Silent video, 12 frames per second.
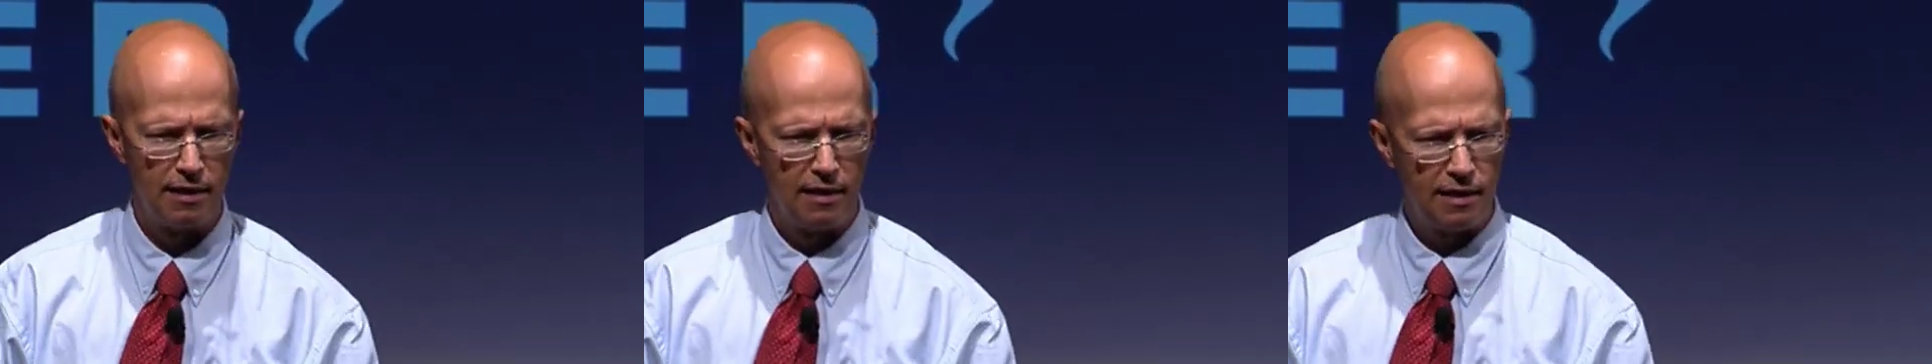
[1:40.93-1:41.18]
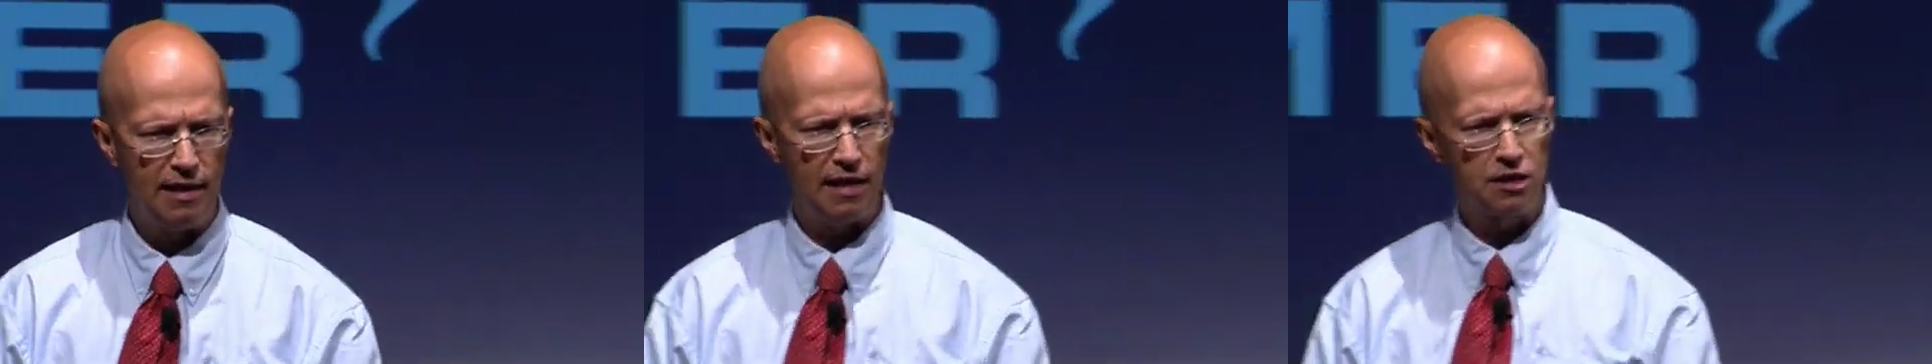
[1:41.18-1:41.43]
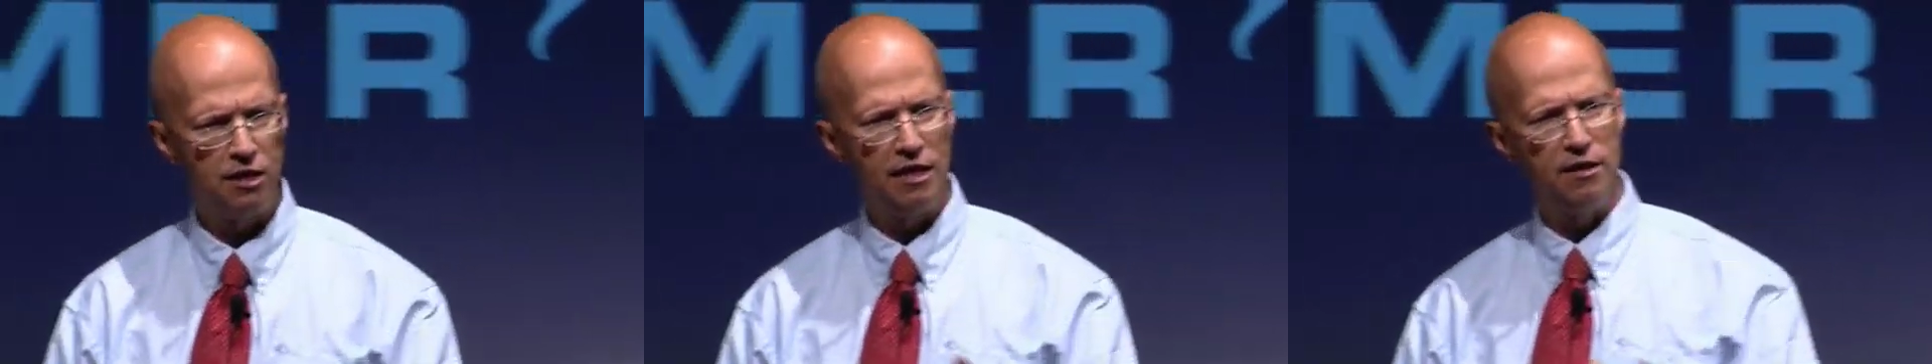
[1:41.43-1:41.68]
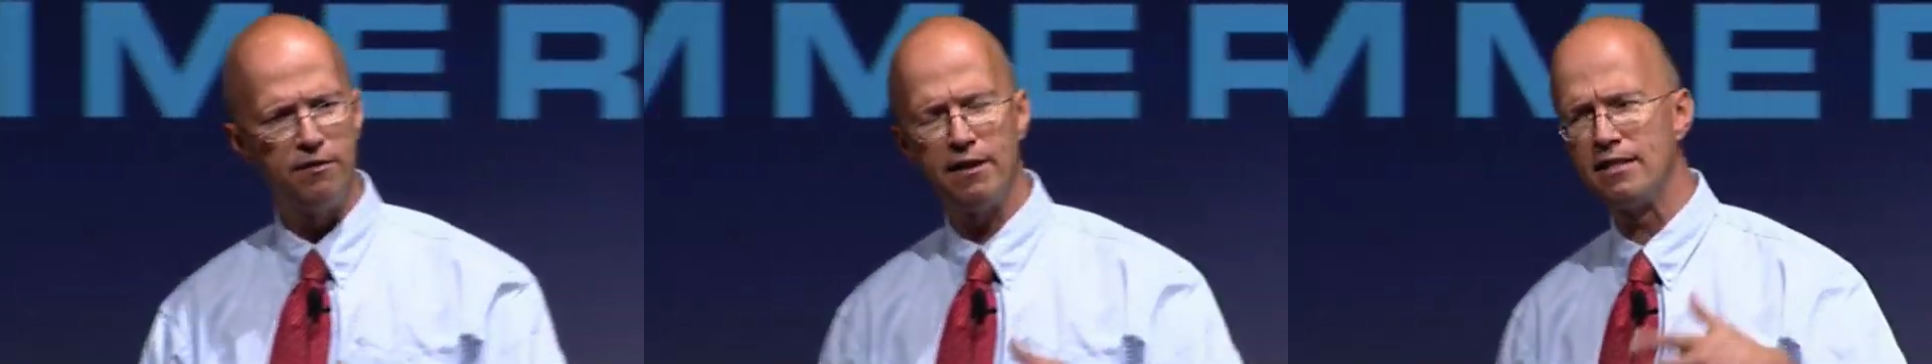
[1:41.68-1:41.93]
He actually
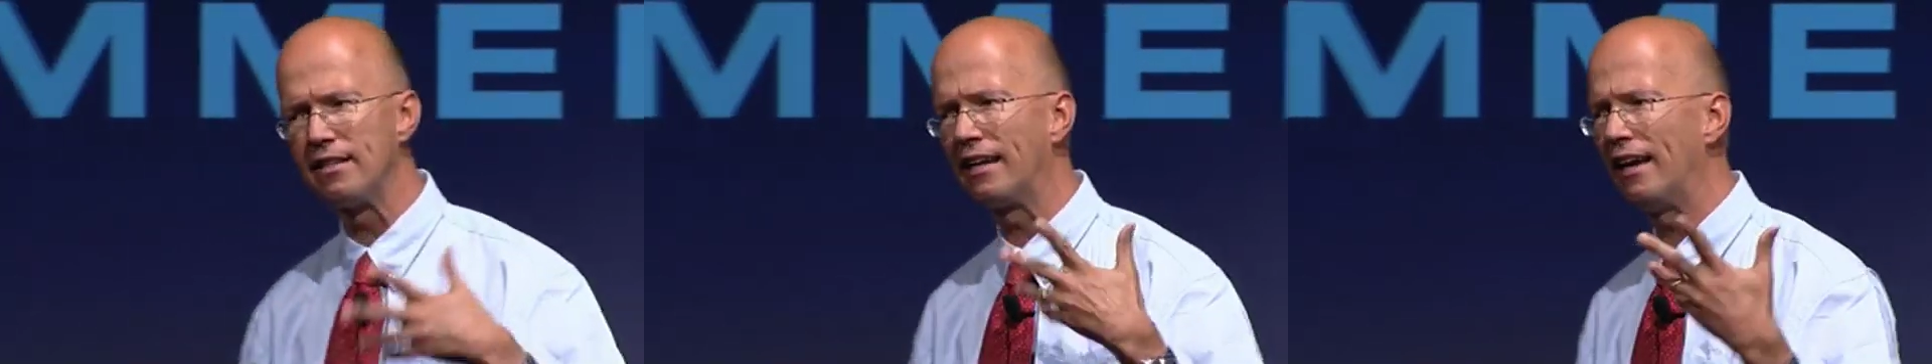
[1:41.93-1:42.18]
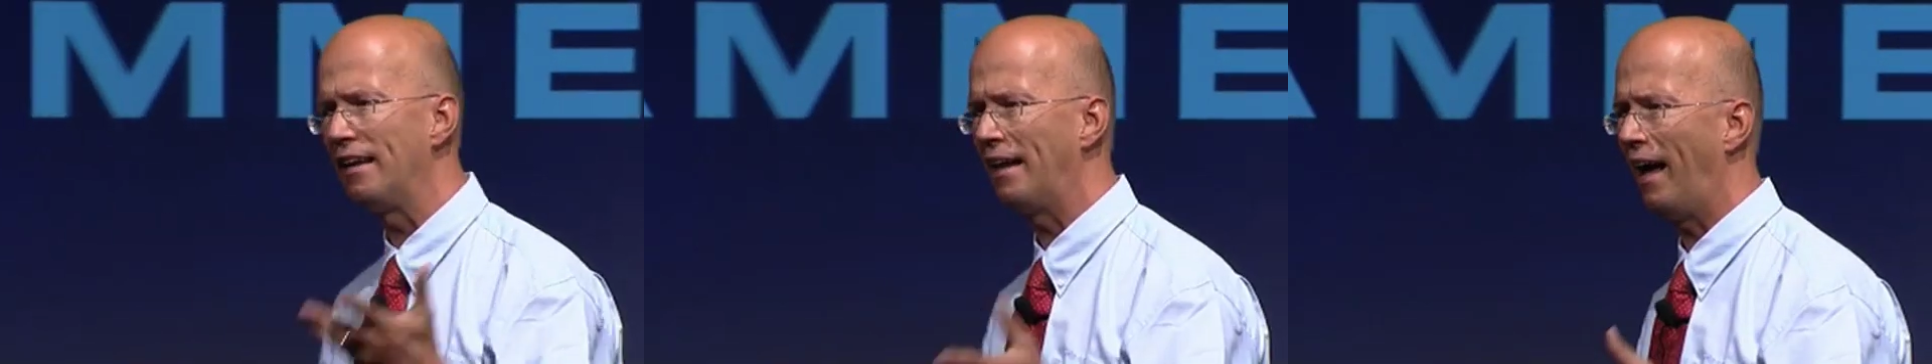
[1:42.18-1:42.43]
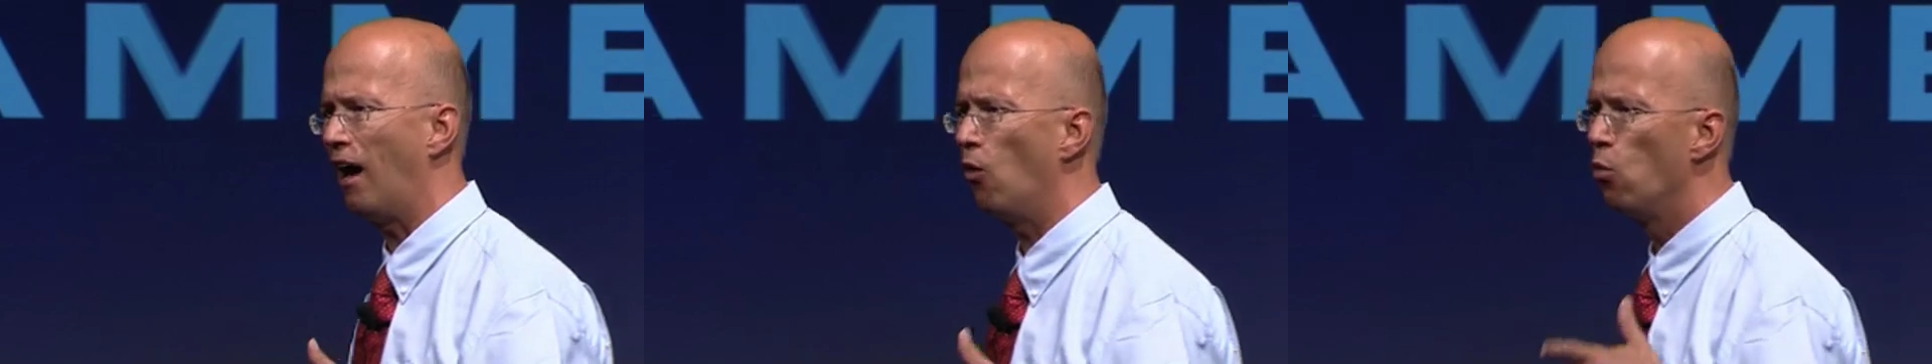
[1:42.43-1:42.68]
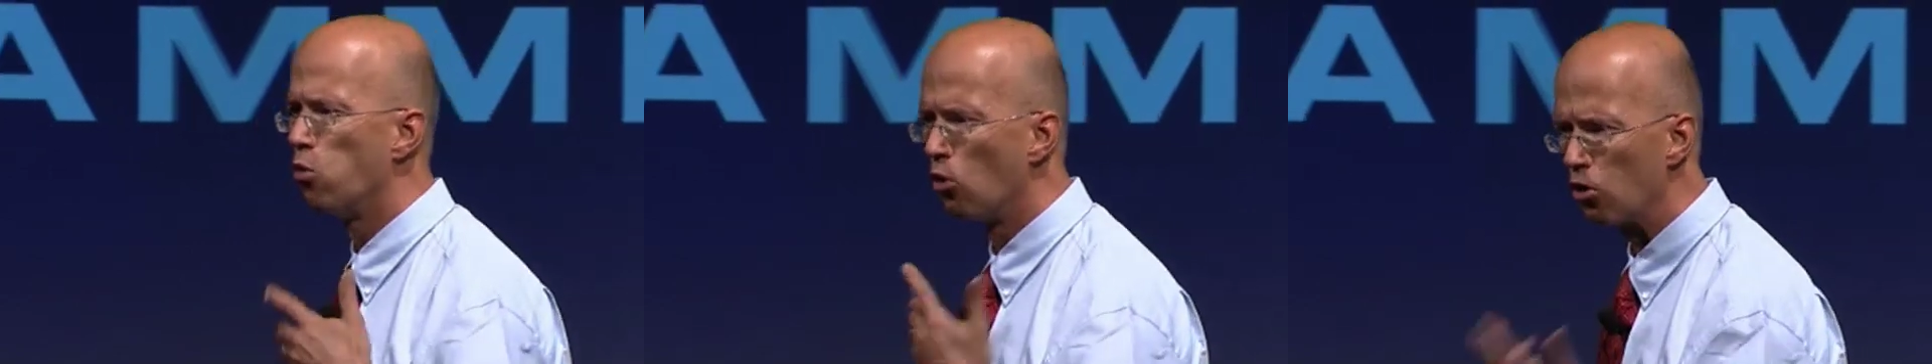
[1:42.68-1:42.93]
investigated how
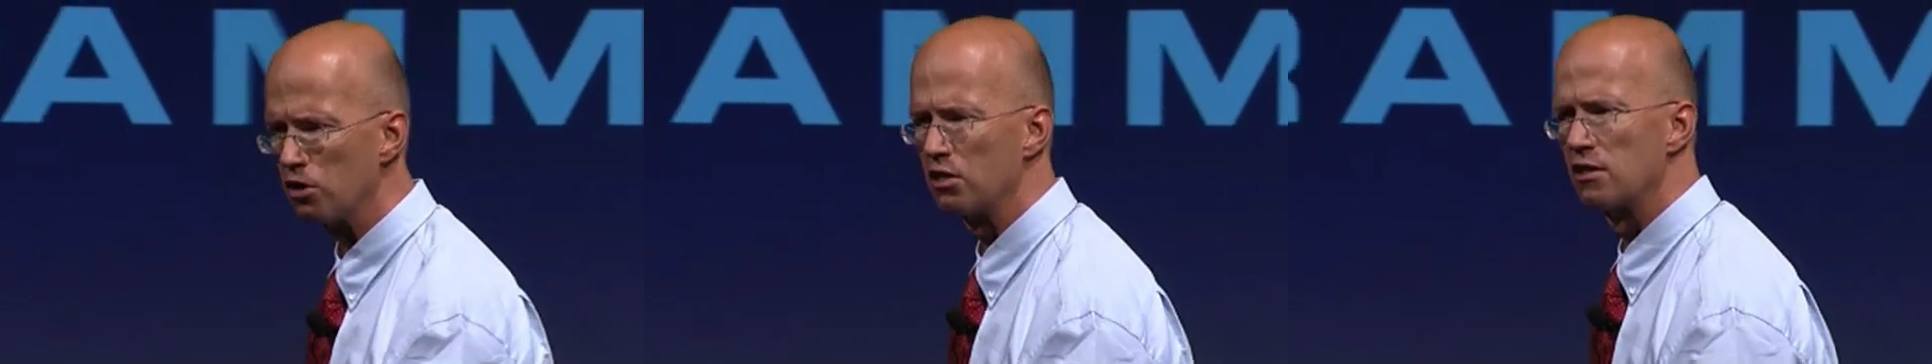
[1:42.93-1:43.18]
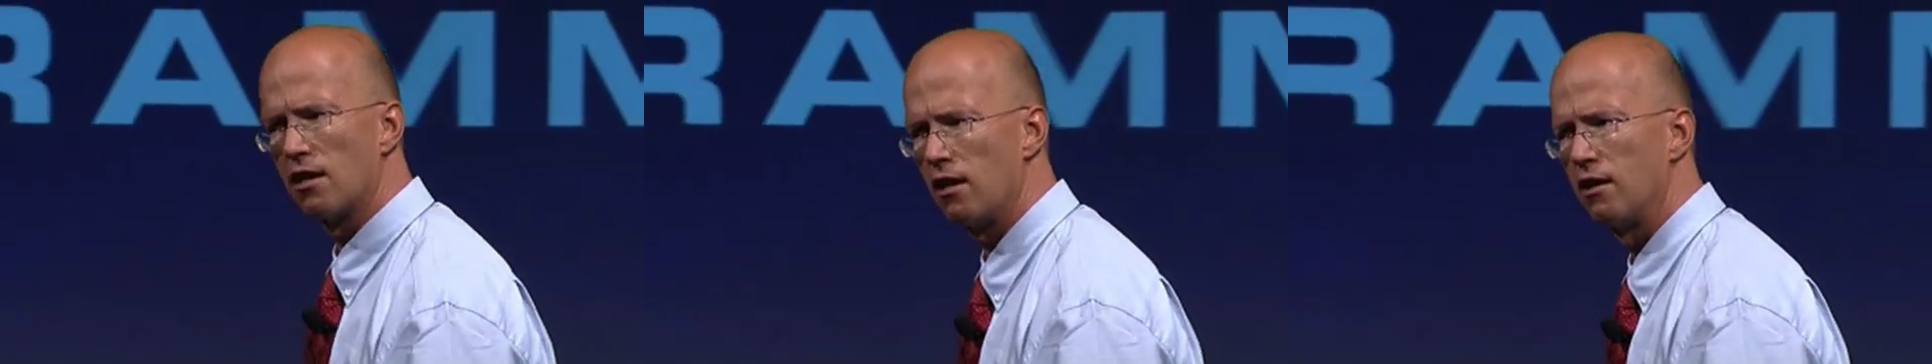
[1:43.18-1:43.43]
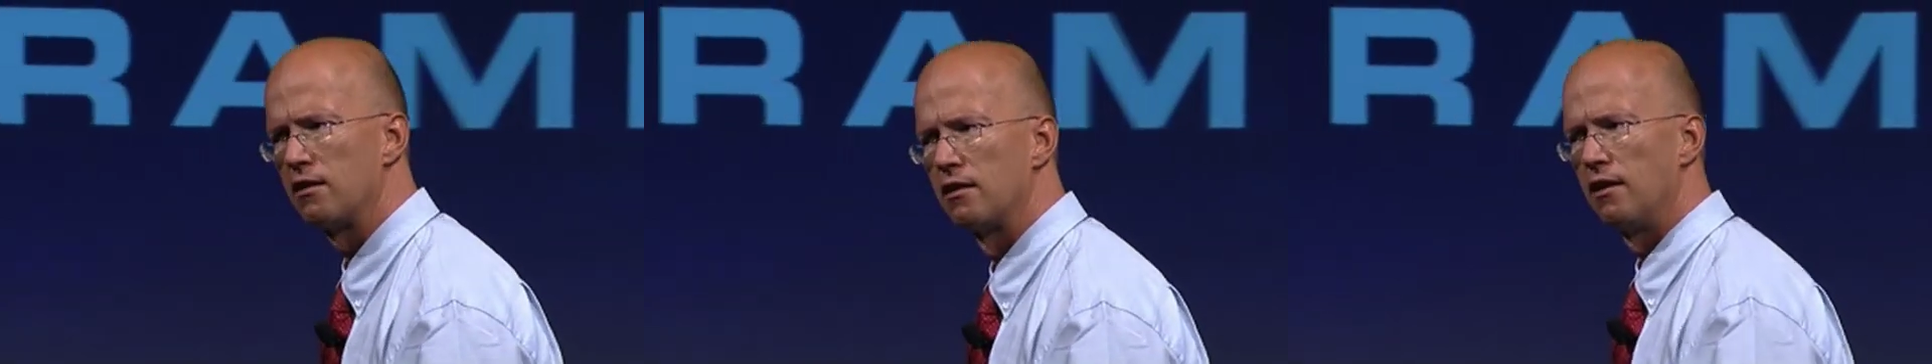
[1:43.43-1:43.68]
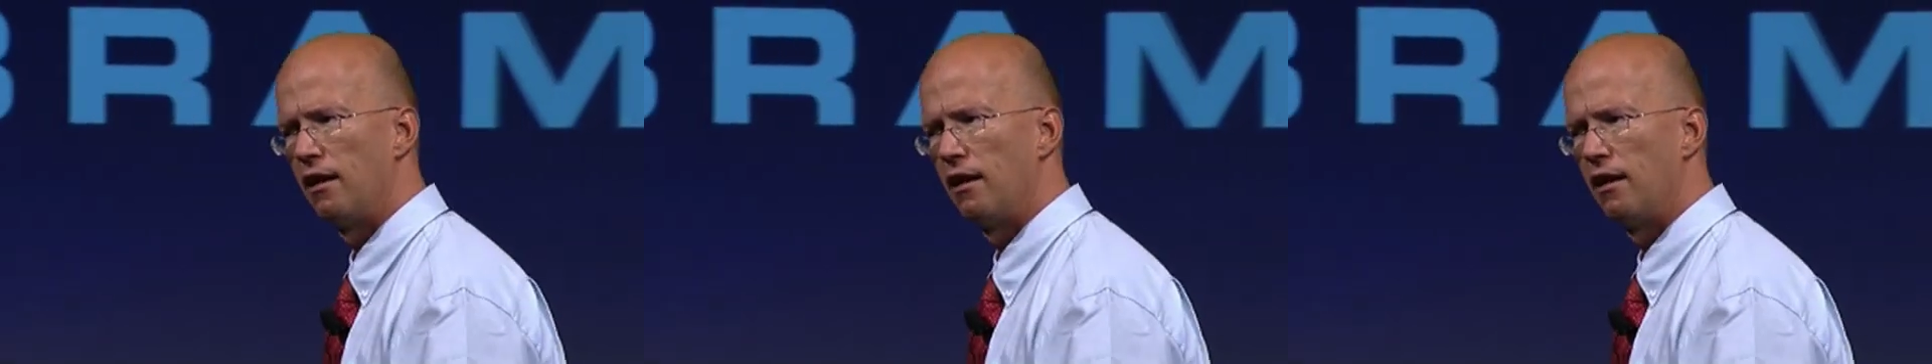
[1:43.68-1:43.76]
wars start